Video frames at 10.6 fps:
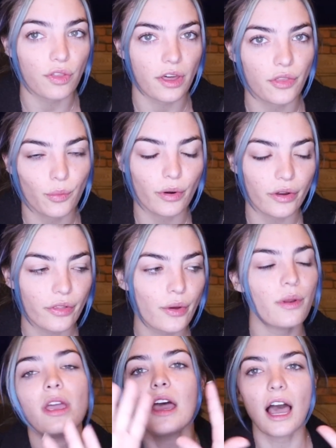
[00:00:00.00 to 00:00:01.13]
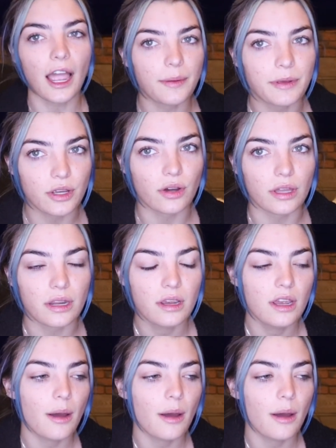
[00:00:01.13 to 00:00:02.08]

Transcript: the other workload, I'd be good.